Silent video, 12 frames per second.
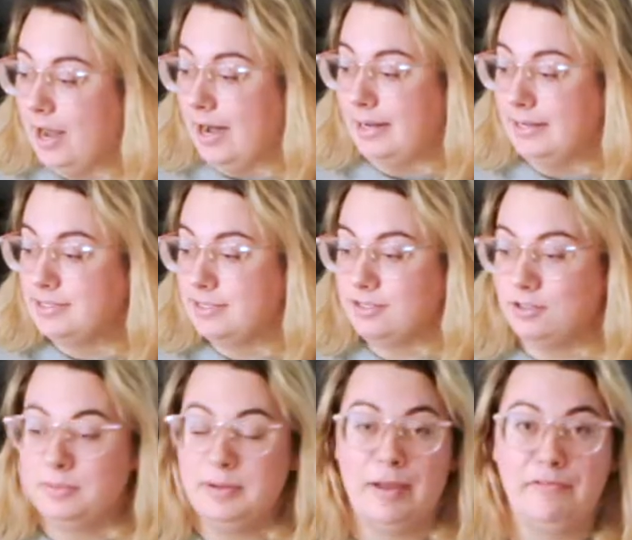And I guess this
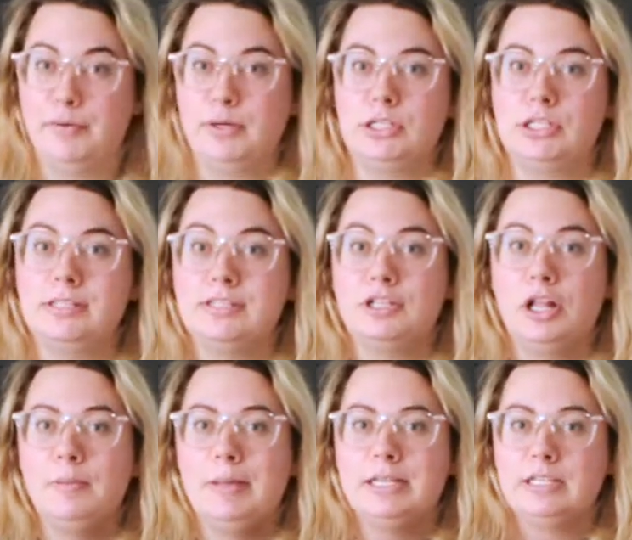will be my first
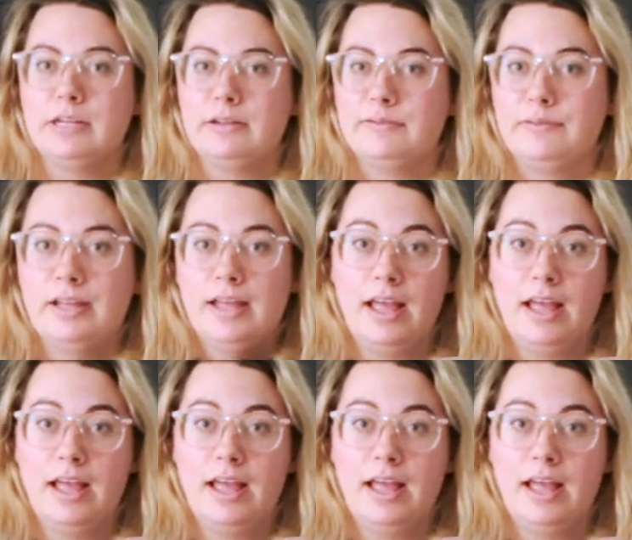installment of